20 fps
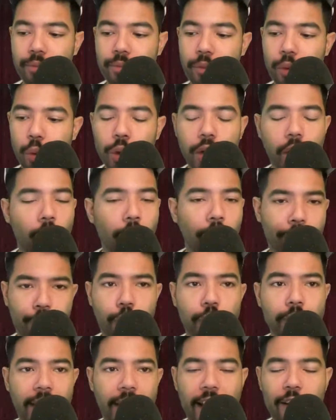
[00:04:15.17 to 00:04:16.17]
we know the
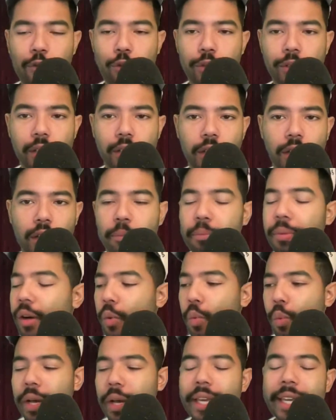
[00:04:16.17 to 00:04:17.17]
first half wasn't good, but
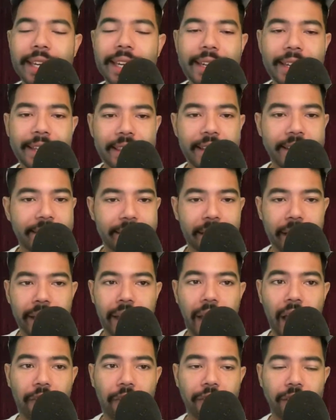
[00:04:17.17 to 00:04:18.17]
what he did in the second
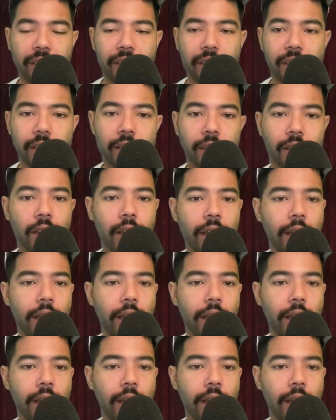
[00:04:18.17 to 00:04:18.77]
half of the season